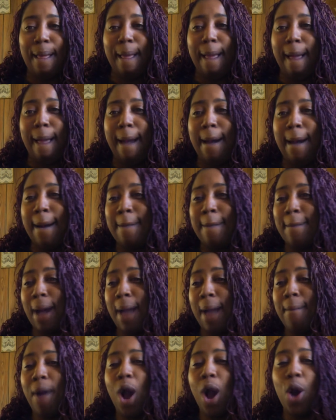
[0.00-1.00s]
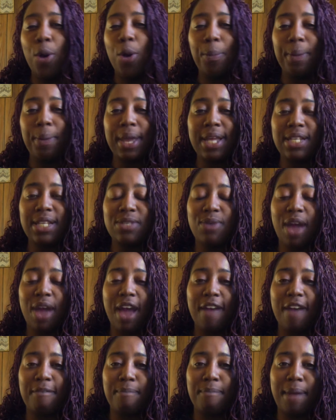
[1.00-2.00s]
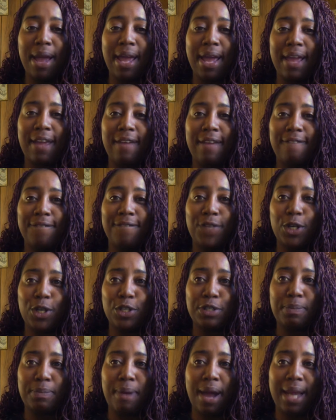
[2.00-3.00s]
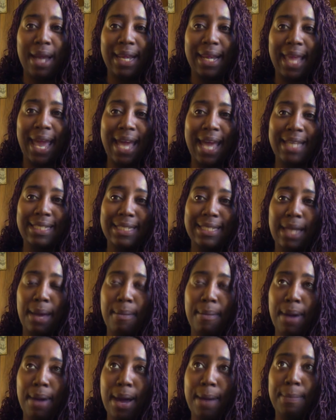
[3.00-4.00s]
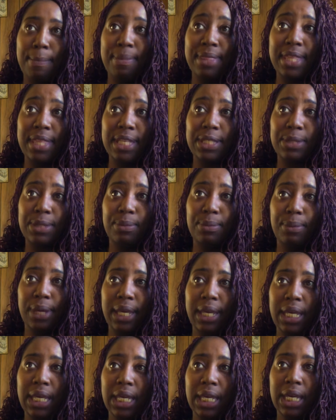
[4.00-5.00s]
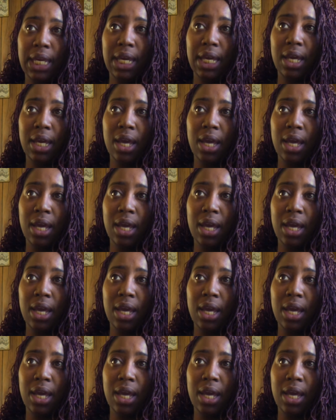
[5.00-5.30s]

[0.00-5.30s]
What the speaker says: I'm hoping to have my first podcast come up this week.